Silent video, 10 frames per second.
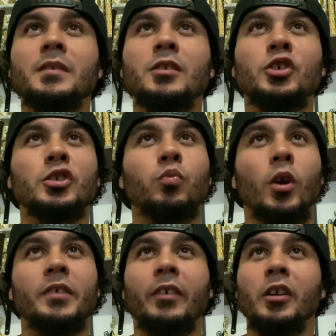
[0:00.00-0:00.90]
Just
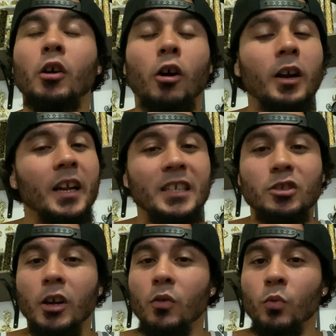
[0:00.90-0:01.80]
worked very hard, and I
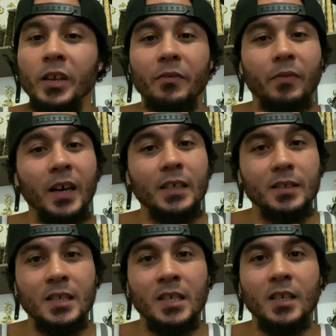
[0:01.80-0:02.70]
started winning
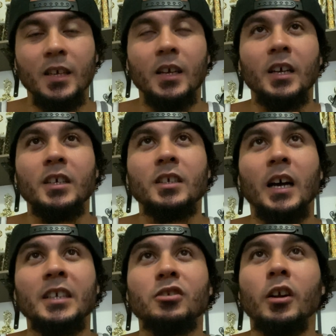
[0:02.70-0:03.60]
fights.
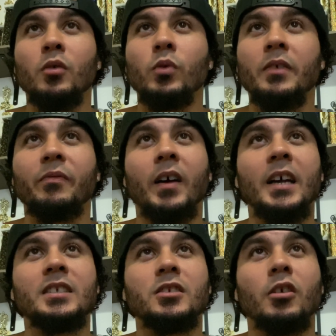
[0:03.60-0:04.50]
I started
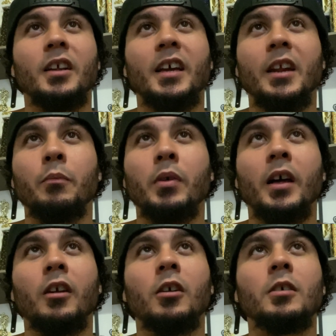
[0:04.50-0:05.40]
getting
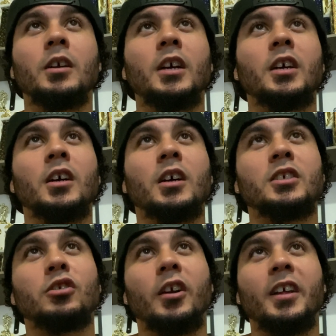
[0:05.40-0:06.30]
better,
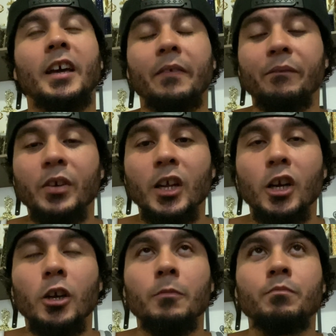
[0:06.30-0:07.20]
started getting
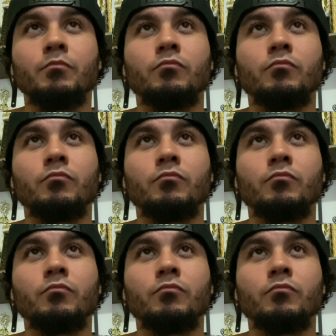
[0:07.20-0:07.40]
fitter.